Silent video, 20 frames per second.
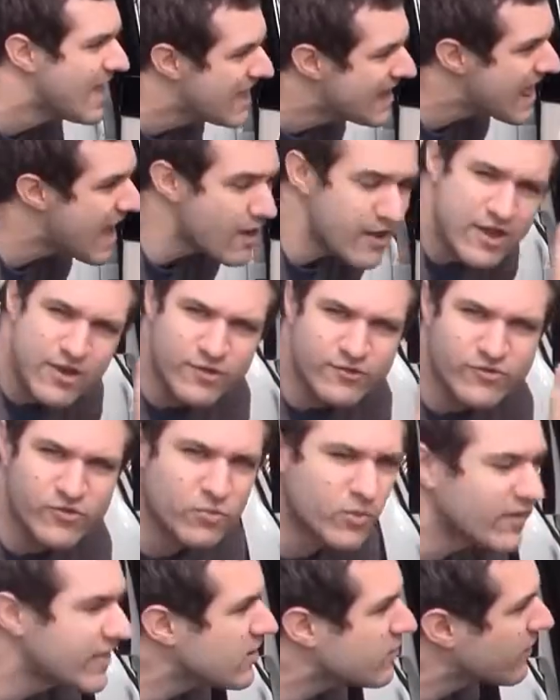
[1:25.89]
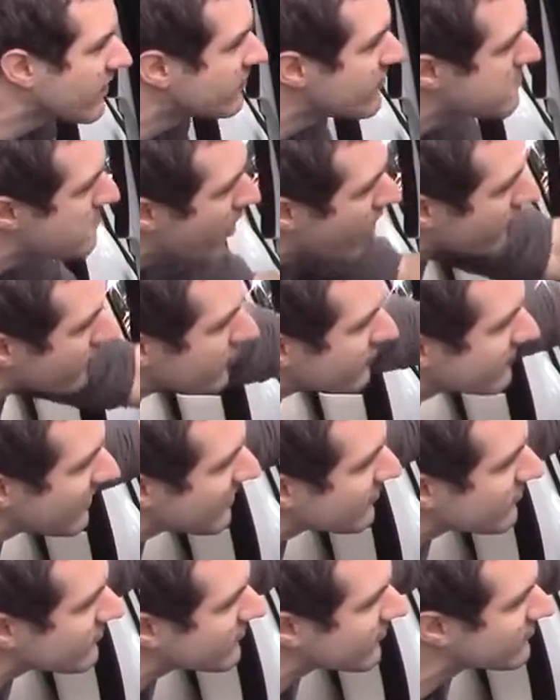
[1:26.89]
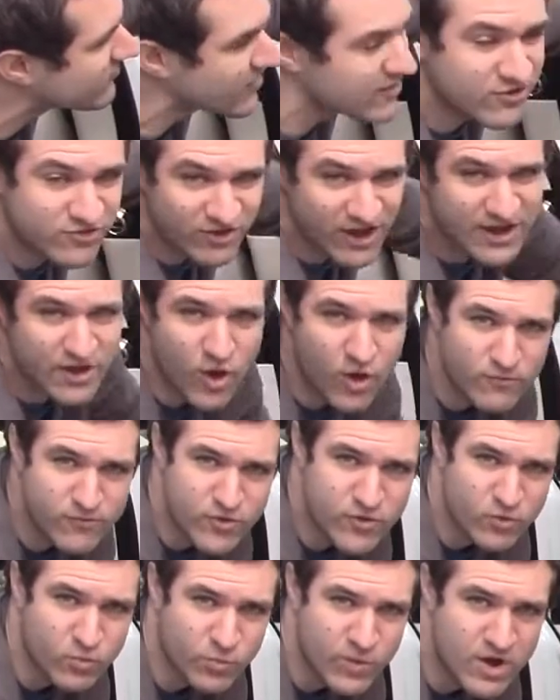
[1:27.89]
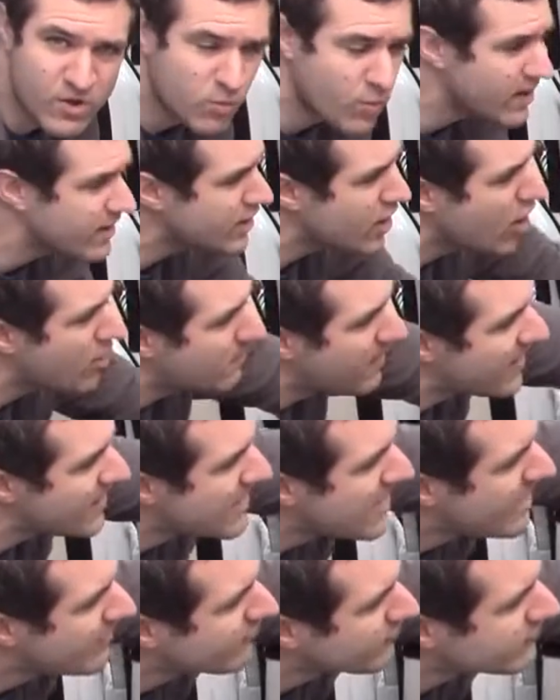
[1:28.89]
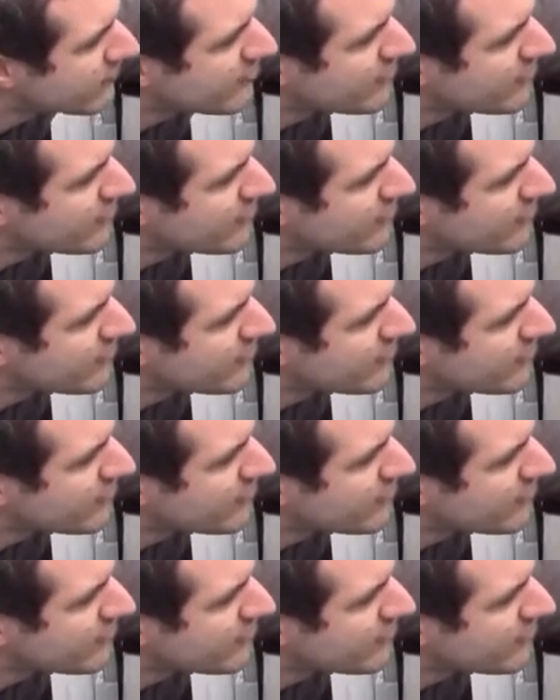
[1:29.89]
Now, here's the really crazy part. There's not just a sunshade over the rear window, but there's a